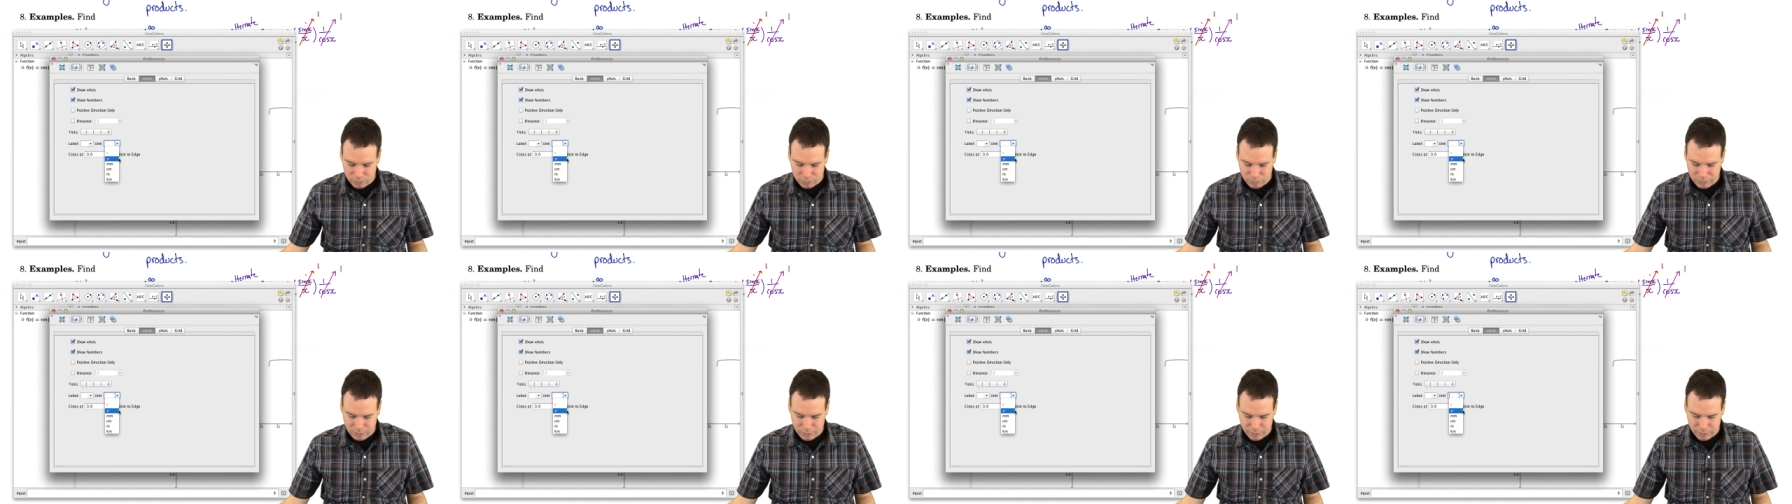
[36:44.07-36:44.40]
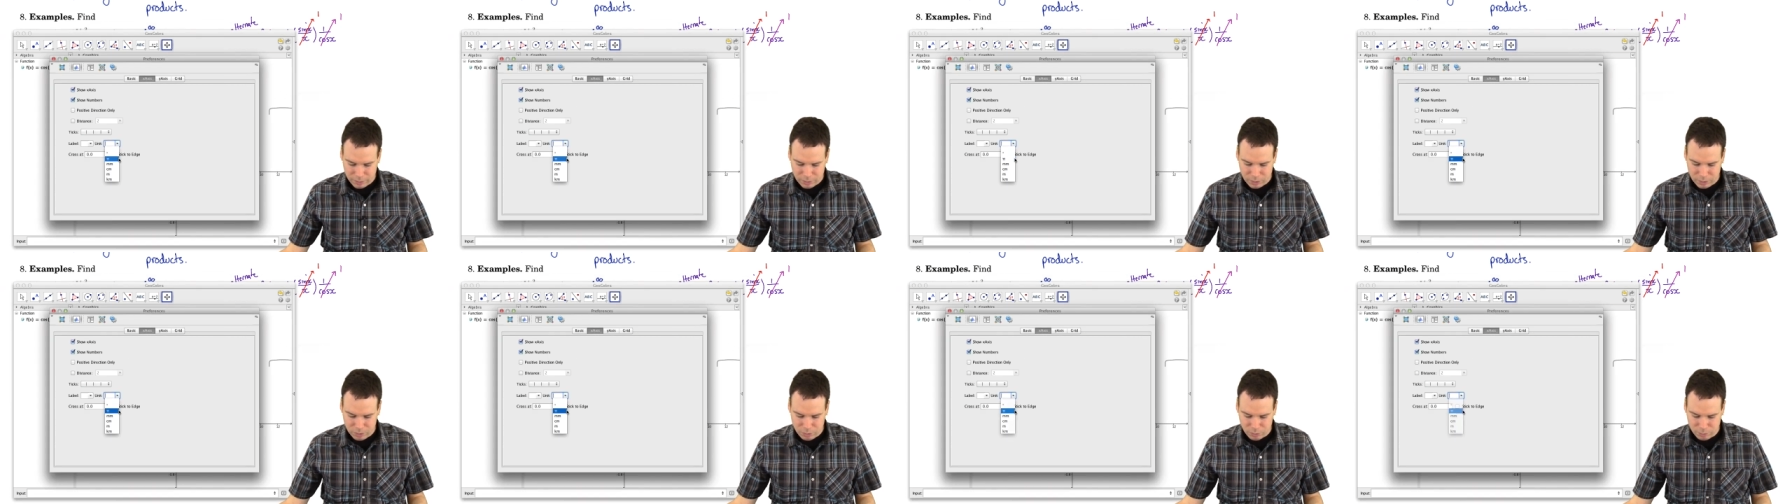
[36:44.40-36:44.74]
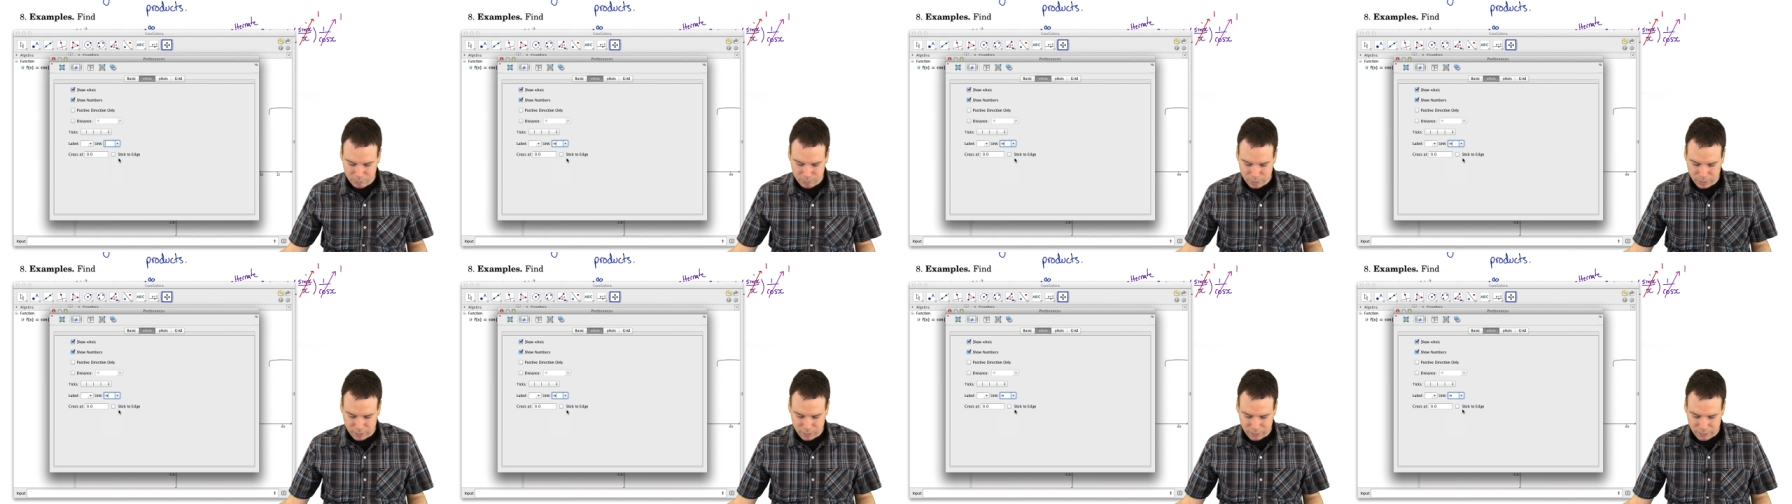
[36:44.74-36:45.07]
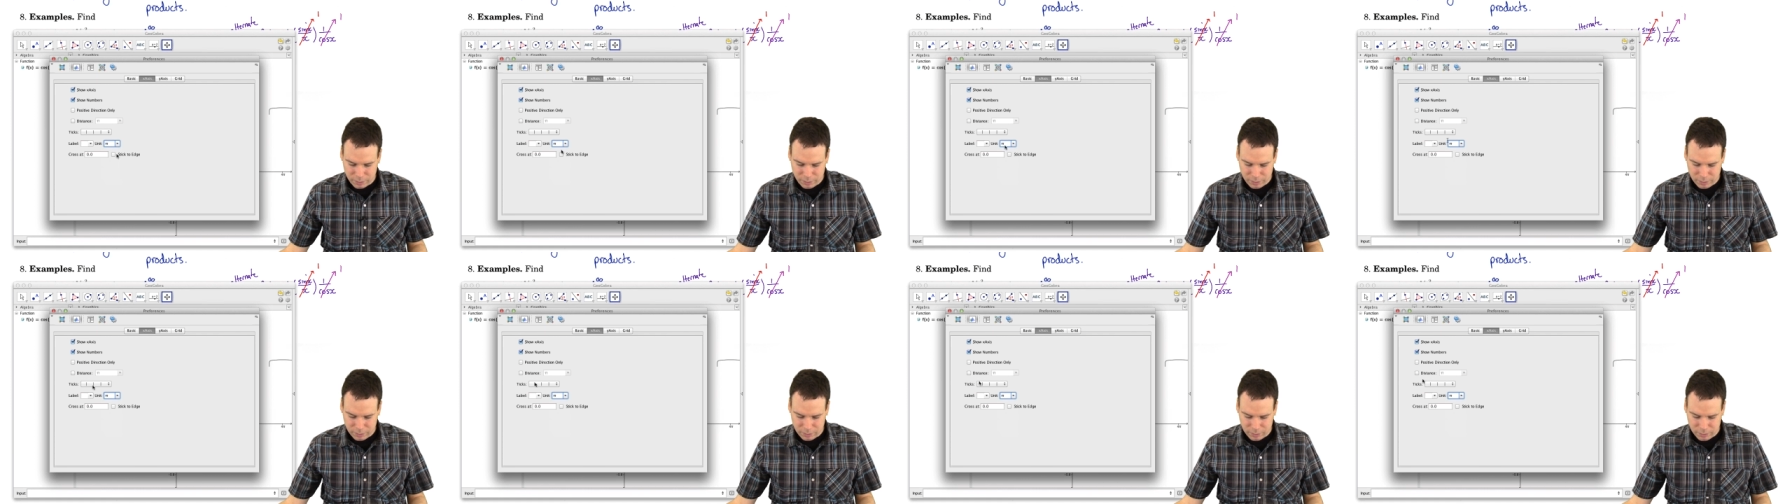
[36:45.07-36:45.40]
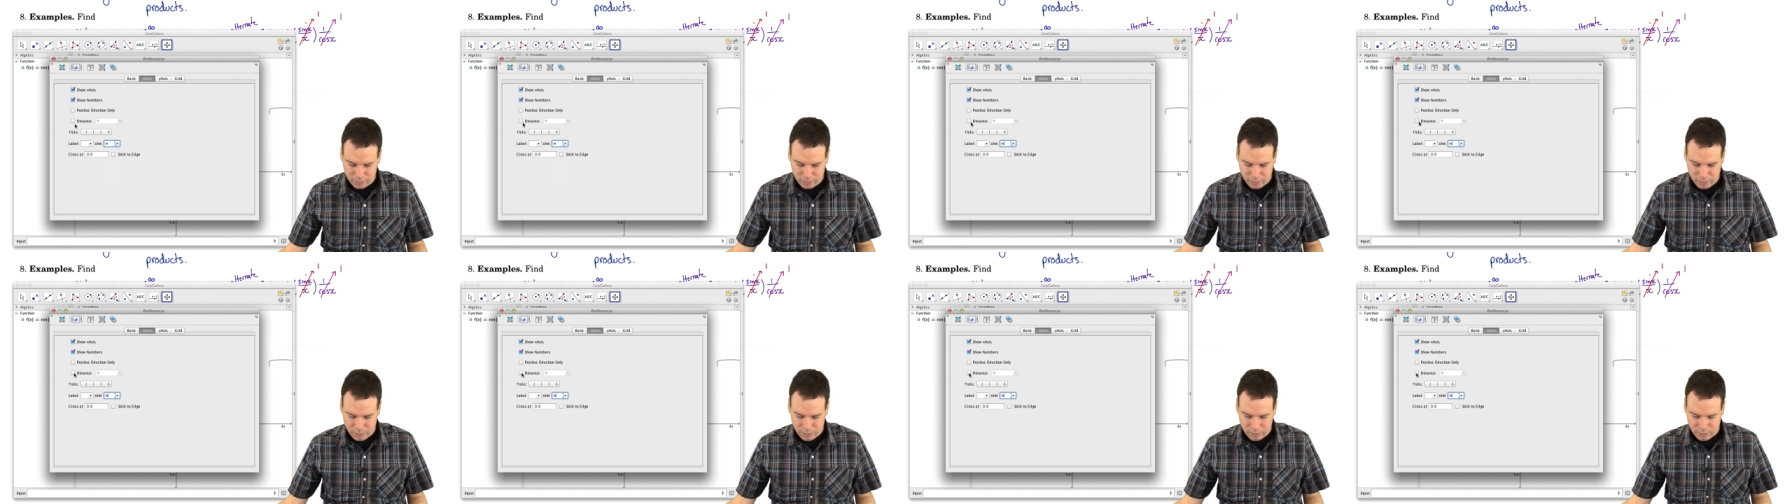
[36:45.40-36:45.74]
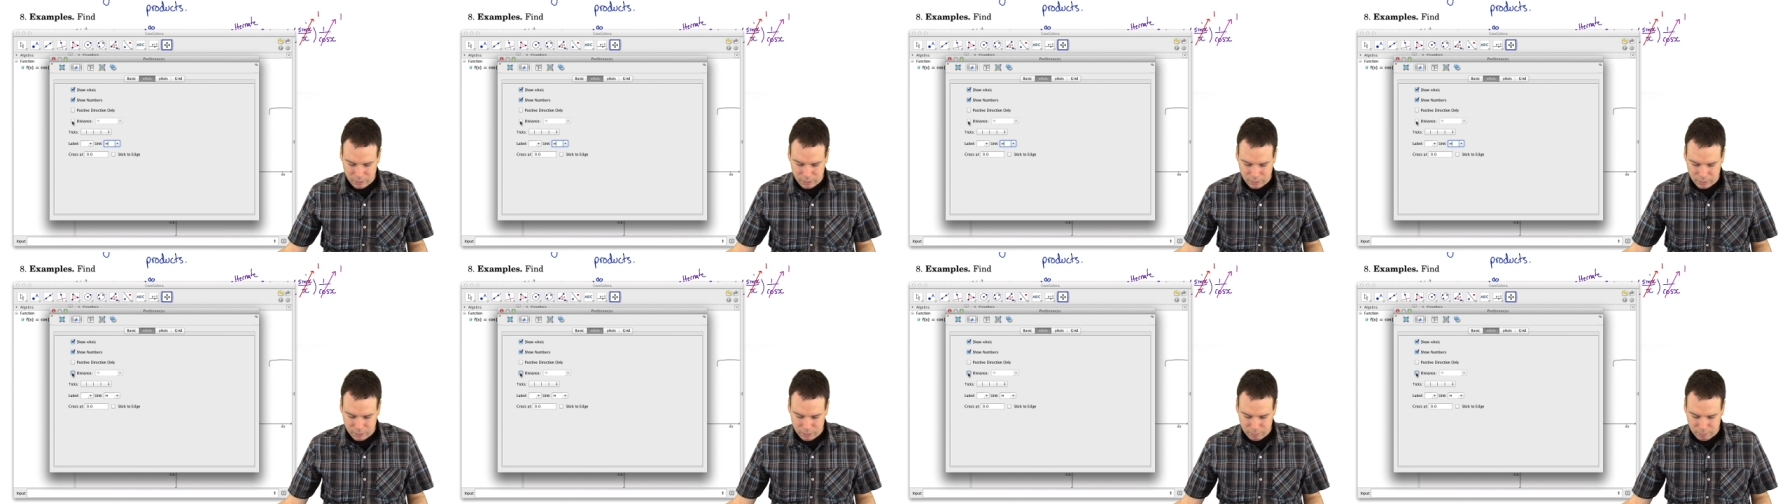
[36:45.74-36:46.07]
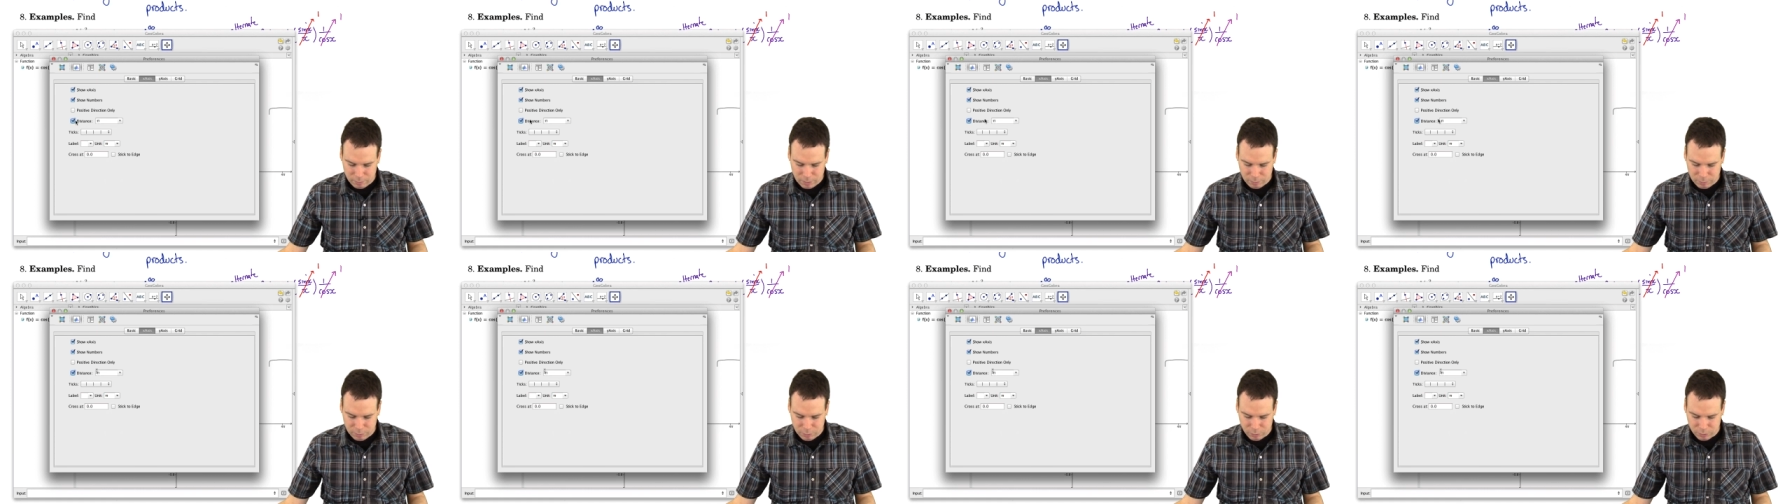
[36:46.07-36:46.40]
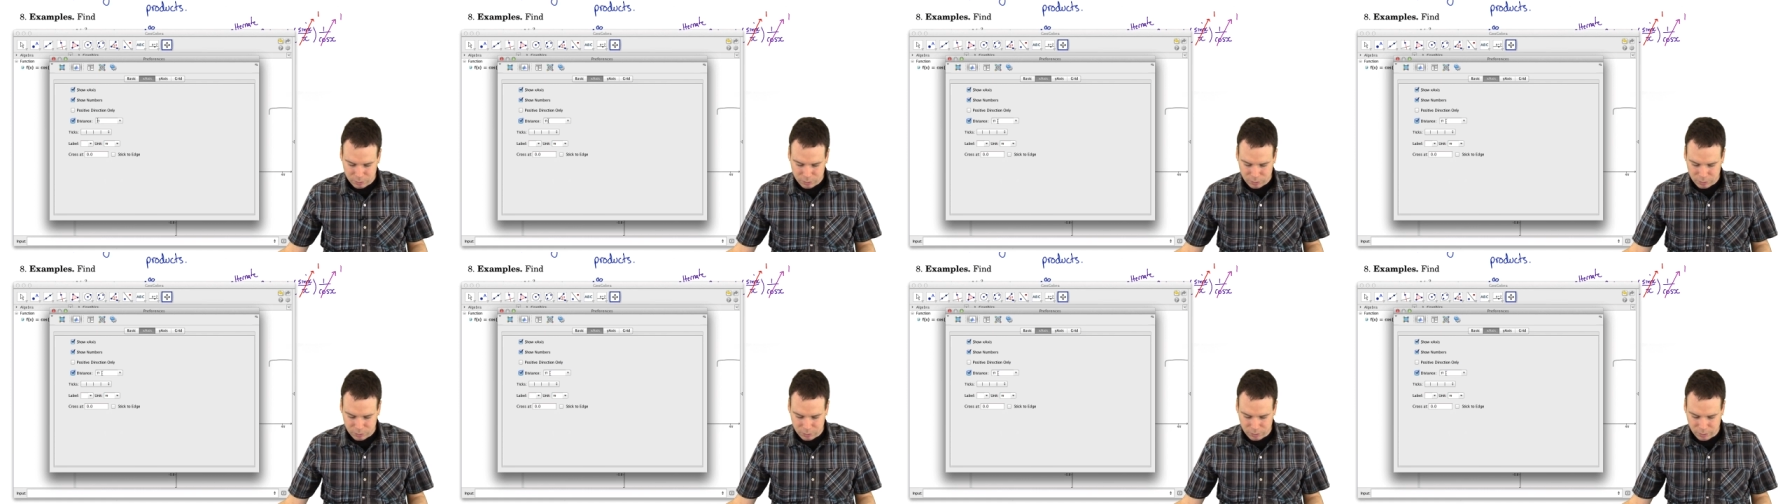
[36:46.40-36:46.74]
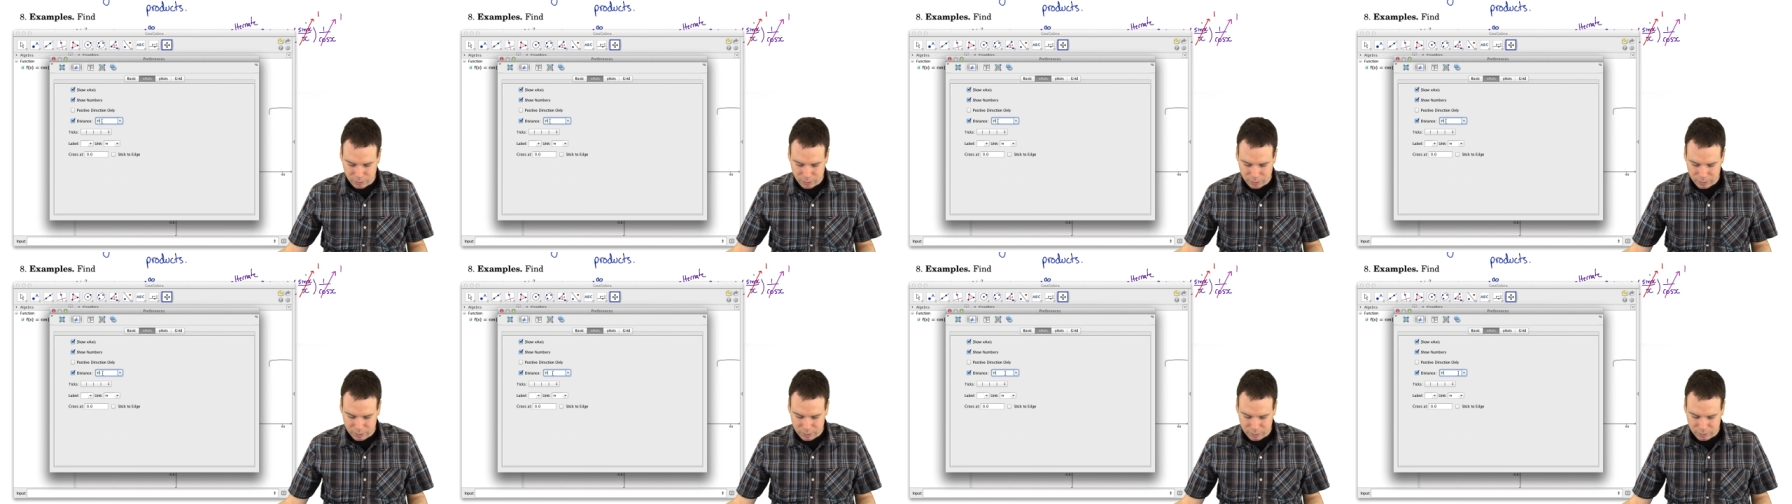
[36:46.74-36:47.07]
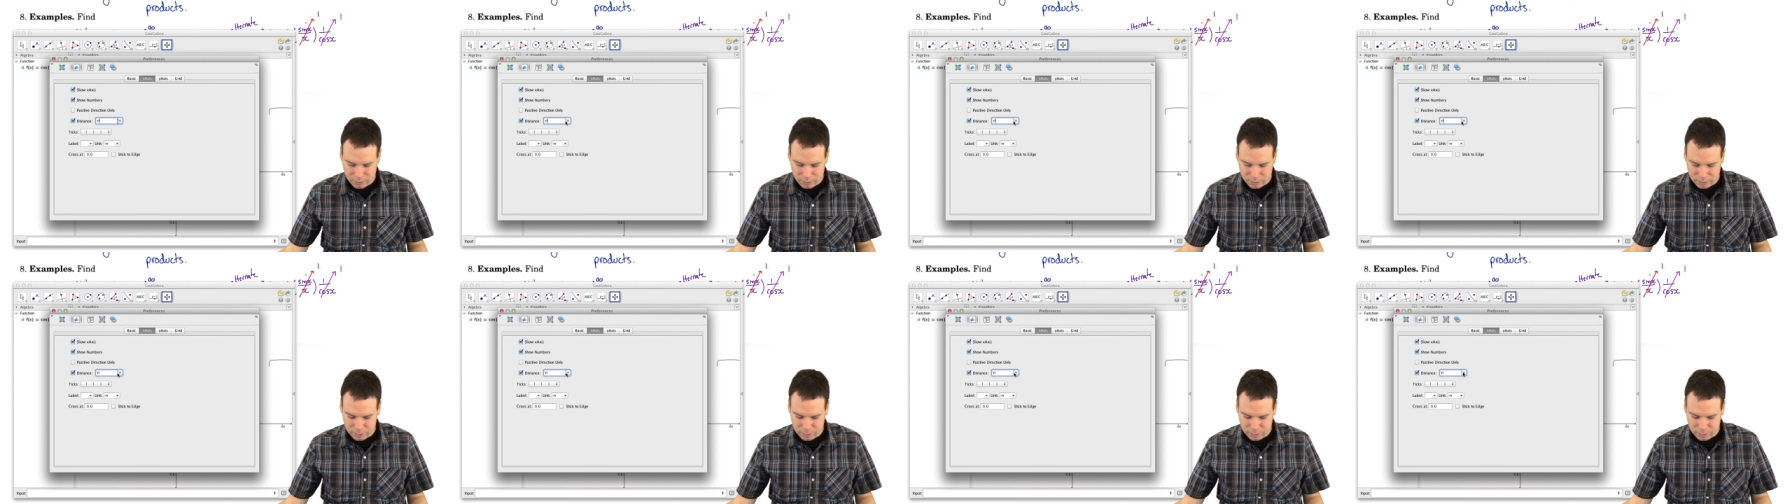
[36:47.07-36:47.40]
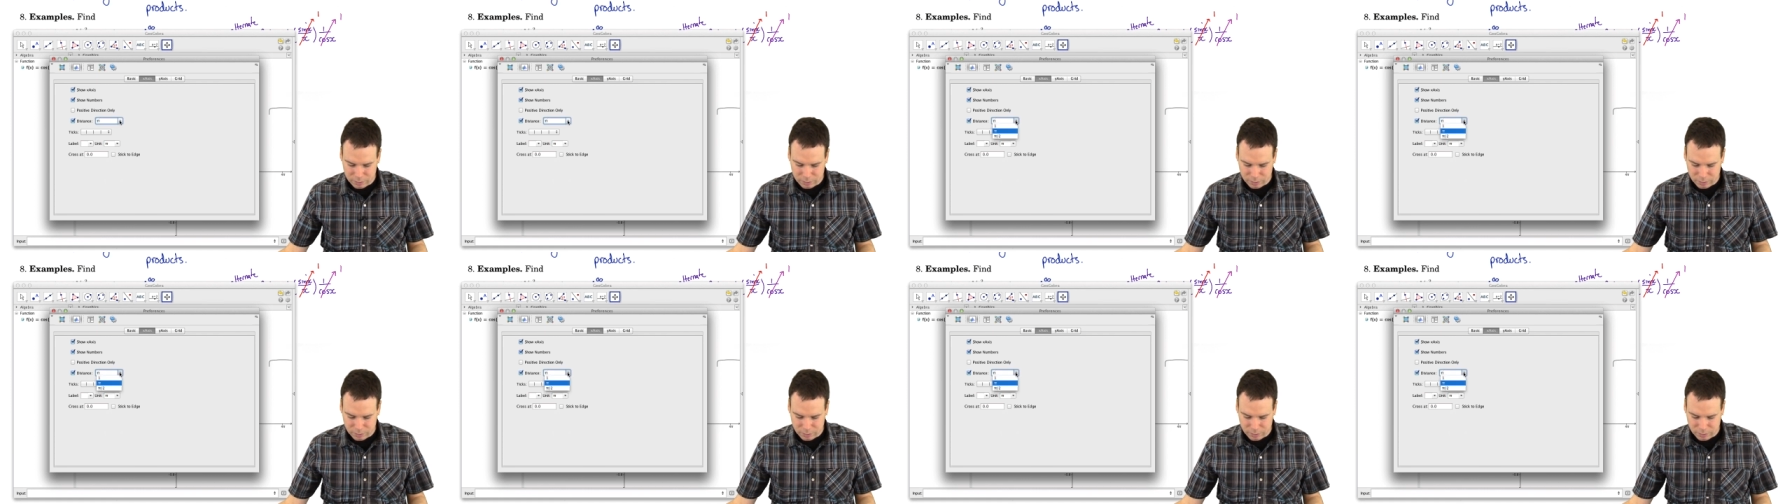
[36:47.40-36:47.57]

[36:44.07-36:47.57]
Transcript: We'd like to use pi, and maybe we'll turn on a distance